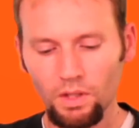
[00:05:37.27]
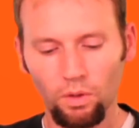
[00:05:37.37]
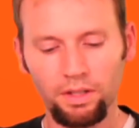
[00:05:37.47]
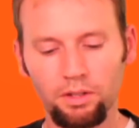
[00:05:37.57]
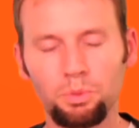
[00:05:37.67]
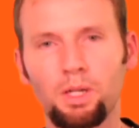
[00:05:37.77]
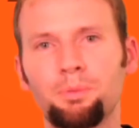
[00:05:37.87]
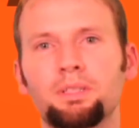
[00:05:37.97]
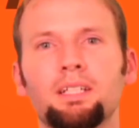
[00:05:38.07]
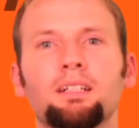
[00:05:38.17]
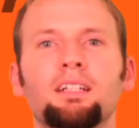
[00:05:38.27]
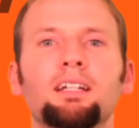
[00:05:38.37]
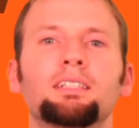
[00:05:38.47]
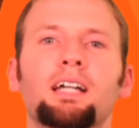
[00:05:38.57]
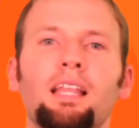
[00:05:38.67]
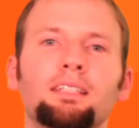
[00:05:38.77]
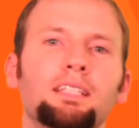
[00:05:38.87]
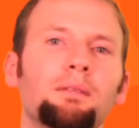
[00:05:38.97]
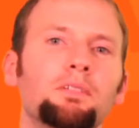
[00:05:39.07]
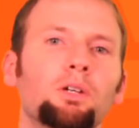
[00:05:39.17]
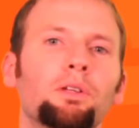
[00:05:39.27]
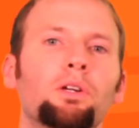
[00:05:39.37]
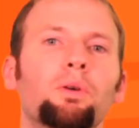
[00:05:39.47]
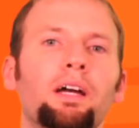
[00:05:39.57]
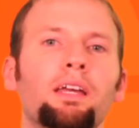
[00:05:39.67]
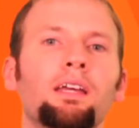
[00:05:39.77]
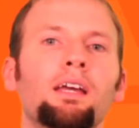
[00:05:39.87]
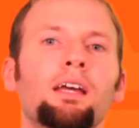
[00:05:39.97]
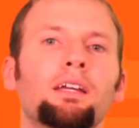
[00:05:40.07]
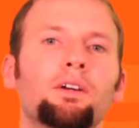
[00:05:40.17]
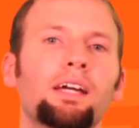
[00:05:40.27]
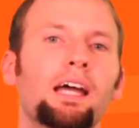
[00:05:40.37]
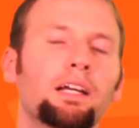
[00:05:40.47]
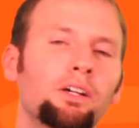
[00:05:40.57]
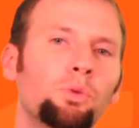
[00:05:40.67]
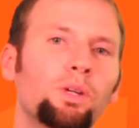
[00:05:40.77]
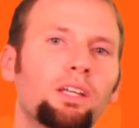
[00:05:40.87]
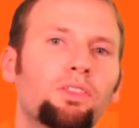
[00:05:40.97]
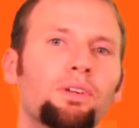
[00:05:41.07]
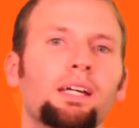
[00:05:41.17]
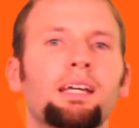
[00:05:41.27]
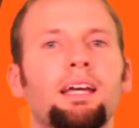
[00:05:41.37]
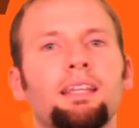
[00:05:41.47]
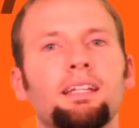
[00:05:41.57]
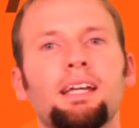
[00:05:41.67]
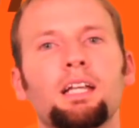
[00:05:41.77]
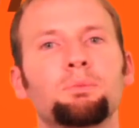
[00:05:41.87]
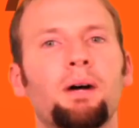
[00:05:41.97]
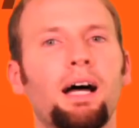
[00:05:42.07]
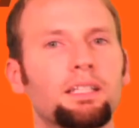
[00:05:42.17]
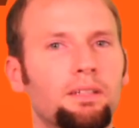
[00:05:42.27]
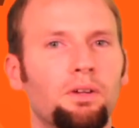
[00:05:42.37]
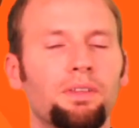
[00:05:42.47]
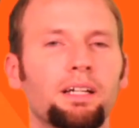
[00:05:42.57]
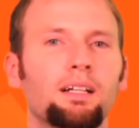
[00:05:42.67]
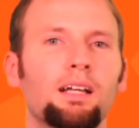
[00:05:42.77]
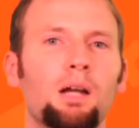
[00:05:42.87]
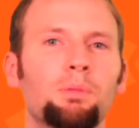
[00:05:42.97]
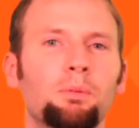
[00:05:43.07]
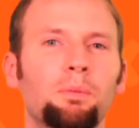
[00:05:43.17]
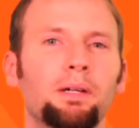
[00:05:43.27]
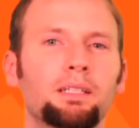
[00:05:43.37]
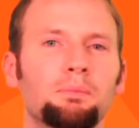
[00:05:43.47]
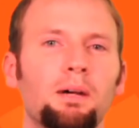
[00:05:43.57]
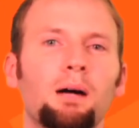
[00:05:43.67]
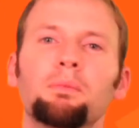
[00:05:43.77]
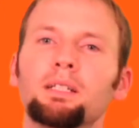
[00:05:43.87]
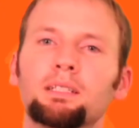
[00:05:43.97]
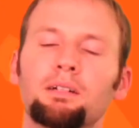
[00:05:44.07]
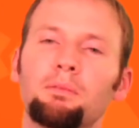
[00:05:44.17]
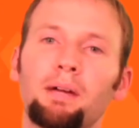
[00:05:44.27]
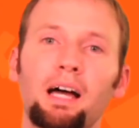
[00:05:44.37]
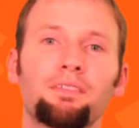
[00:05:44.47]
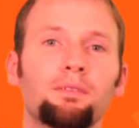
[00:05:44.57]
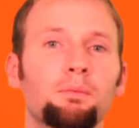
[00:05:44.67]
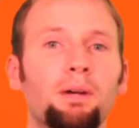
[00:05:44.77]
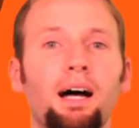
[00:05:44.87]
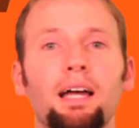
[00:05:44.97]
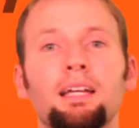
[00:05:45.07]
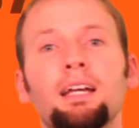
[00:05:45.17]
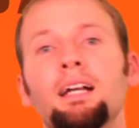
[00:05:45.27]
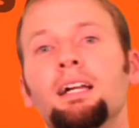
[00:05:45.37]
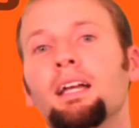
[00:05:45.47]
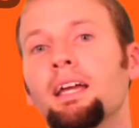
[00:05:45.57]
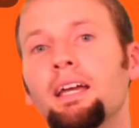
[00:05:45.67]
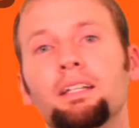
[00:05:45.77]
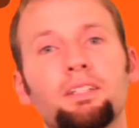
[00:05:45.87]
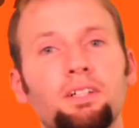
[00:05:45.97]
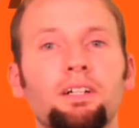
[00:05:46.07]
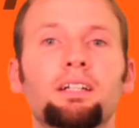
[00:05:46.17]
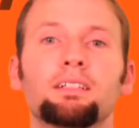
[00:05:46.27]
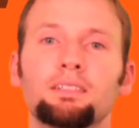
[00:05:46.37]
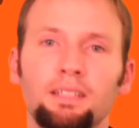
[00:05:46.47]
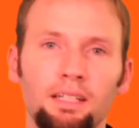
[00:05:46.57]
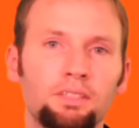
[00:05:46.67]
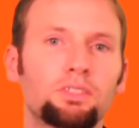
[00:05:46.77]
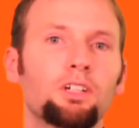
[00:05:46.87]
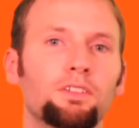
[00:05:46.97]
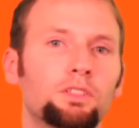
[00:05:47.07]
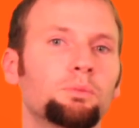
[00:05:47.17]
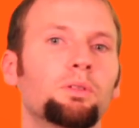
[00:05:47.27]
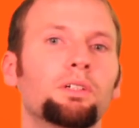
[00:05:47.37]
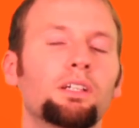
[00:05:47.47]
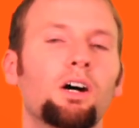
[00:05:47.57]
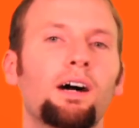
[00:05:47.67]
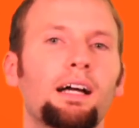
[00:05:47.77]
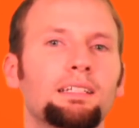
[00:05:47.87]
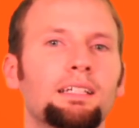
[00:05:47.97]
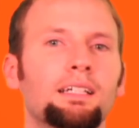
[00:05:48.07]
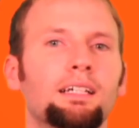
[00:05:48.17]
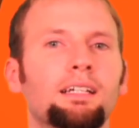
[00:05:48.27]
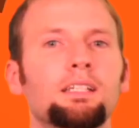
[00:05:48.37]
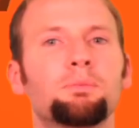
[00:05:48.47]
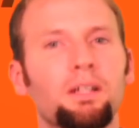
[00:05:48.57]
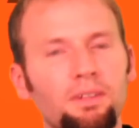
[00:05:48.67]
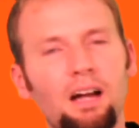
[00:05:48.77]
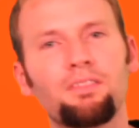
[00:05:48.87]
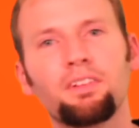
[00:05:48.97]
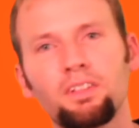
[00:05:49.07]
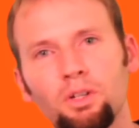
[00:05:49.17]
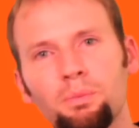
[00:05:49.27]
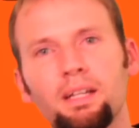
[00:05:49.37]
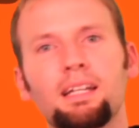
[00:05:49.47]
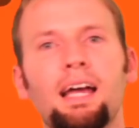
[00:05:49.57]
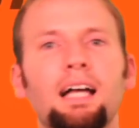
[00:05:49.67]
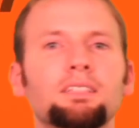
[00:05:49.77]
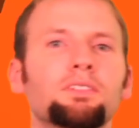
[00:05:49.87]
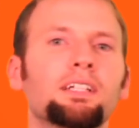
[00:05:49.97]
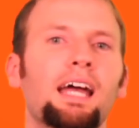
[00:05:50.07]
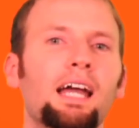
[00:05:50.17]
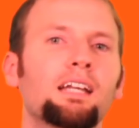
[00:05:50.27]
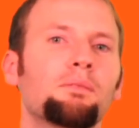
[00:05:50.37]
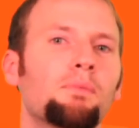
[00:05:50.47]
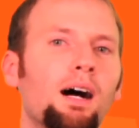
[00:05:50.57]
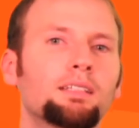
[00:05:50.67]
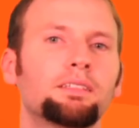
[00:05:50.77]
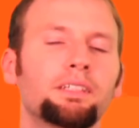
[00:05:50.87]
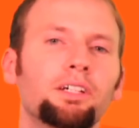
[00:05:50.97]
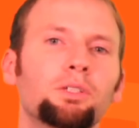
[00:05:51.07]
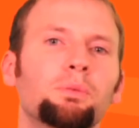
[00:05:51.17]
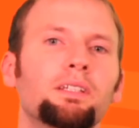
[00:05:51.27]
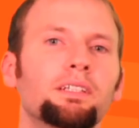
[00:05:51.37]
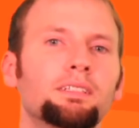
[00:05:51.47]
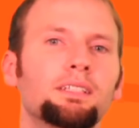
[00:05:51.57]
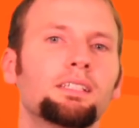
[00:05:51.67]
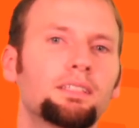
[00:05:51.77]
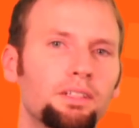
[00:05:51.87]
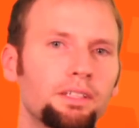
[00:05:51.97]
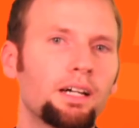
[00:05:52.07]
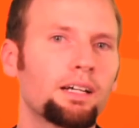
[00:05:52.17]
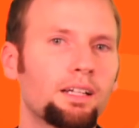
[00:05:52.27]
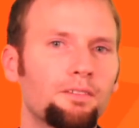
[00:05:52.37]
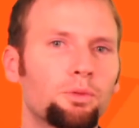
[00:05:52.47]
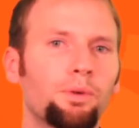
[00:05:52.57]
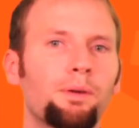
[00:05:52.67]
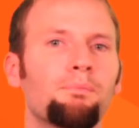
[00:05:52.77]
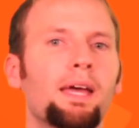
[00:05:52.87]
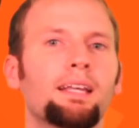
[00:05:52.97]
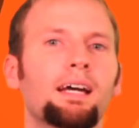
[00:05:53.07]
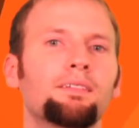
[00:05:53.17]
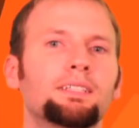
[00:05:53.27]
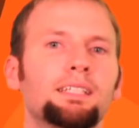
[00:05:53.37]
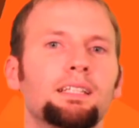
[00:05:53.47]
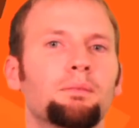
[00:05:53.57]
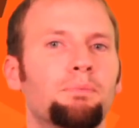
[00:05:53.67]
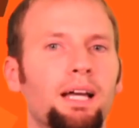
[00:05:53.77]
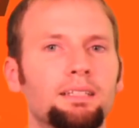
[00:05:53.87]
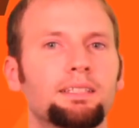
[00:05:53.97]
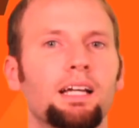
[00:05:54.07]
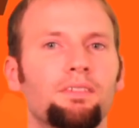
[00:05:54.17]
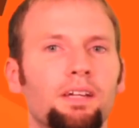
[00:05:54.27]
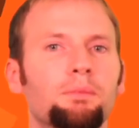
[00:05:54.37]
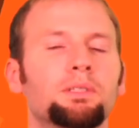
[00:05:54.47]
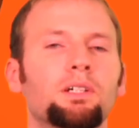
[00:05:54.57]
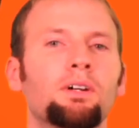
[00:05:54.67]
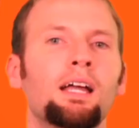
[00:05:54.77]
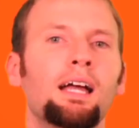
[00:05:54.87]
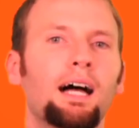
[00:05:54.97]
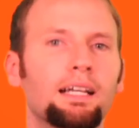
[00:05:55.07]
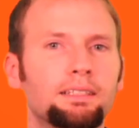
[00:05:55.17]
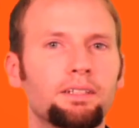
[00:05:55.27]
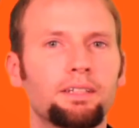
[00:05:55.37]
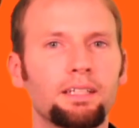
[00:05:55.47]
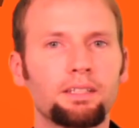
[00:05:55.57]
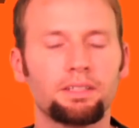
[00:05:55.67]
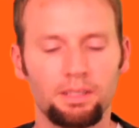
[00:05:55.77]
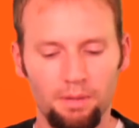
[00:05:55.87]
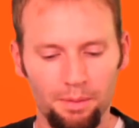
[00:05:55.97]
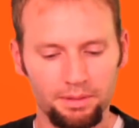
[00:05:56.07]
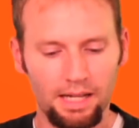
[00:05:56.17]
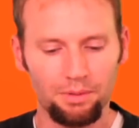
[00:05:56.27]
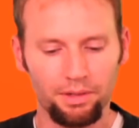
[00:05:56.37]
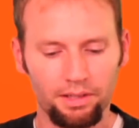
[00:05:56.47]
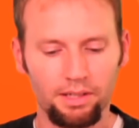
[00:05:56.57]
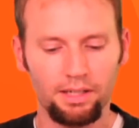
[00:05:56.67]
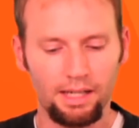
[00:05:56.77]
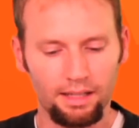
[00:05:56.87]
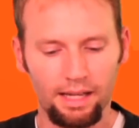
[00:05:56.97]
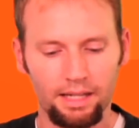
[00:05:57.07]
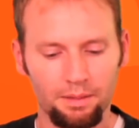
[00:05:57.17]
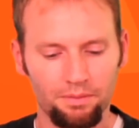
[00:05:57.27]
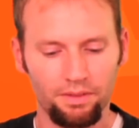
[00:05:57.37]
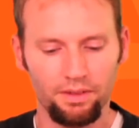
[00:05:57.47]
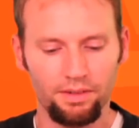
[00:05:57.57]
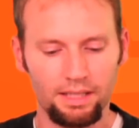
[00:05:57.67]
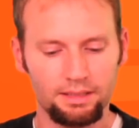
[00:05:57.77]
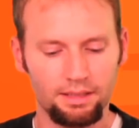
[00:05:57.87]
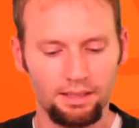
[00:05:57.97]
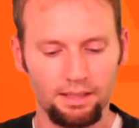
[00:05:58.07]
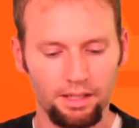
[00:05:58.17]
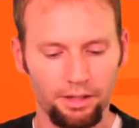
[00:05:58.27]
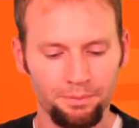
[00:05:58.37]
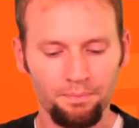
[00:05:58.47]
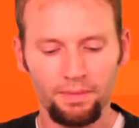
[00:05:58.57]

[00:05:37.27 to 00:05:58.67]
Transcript: Only on 20% of leagues, kind of same deal with Quick. You know, he had a good week three, and then he had his bye, so I don't think a lot of people picked him up. But he's coming back from the bye, and Cook is serviceable. You know, he's been around for a little bit. He hasn't really had any monster years, but there's he's still young enough to where we may not have seen the best out of him. So I still think there's some upside with Cook. I like him for the rest of the year.